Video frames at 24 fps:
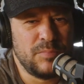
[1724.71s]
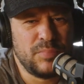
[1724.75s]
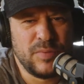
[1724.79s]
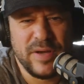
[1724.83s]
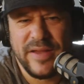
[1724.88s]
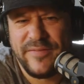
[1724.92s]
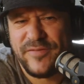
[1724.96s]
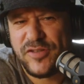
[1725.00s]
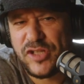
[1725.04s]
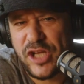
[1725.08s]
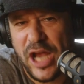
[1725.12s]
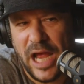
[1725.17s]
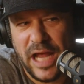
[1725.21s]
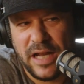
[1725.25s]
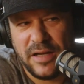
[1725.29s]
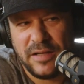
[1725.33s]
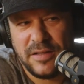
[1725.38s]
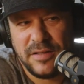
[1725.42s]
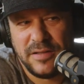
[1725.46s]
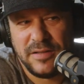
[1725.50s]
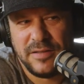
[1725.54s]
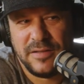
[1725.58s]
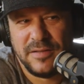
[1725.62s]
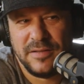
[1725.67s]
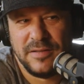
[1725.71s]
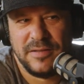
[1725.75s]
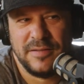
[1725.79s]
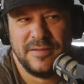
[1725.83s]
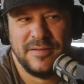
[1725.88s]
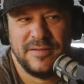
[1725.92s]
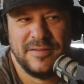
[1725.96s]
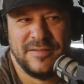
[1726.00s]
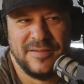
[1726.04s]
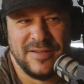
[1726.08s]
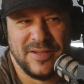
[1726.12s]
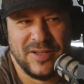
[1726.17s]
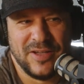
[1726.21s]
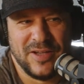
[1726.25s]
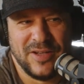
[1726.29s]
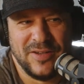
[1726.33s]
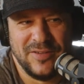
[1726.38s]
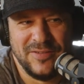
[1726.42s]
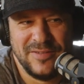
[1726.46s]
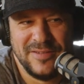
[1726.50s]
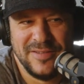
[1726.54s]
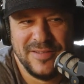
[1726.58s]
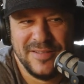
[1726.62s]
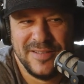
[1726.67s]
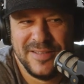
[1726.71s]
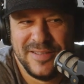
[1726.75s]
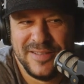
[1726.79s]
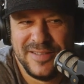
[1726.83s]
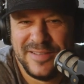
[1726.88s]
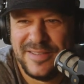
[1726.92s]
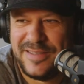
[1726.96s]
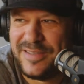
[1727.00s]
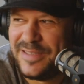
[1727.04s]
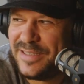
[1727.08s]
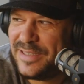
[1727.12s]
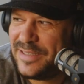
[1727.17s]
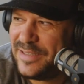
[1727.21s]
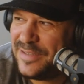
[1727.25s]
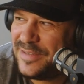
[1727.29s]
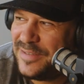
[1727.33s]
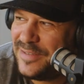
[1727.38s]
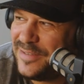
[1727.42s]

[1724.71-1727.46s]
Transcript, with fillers: brief chat. You know, forty minutes later.